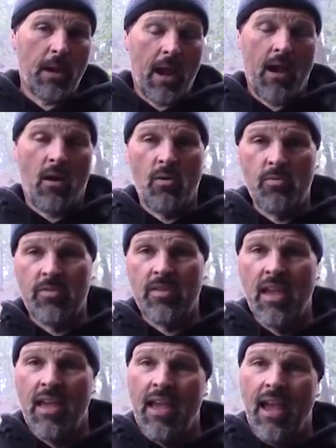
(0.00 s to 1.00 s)
pounds.
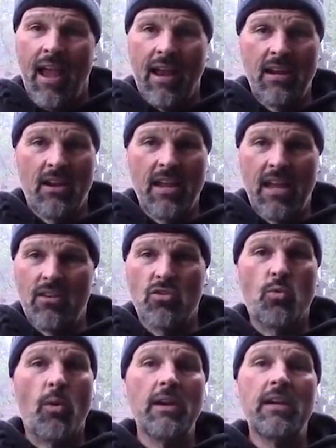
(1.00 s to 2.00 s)
And they're getting
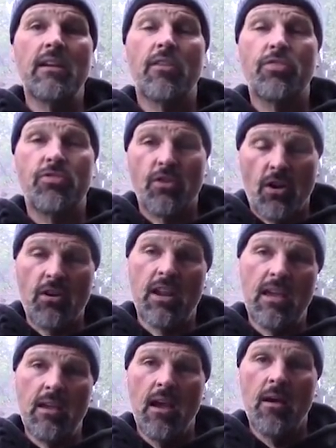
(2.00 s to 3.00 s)
20 to
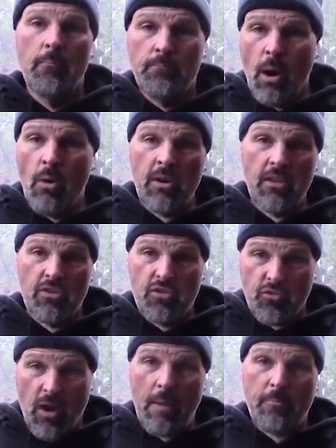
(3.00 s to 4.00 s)
30 bonus
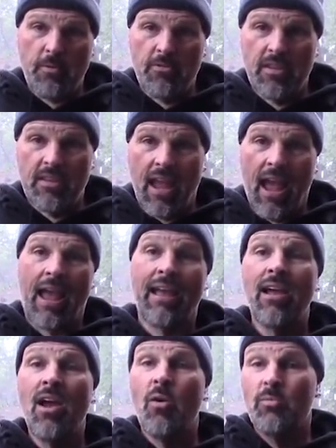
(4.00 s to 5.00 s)
stripers a day.
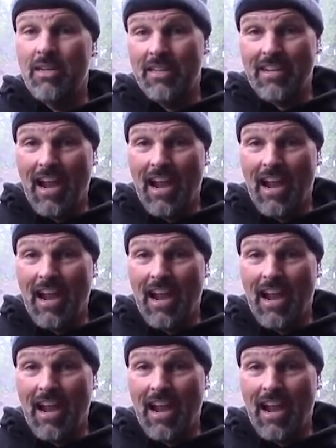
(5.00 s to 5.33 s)
When the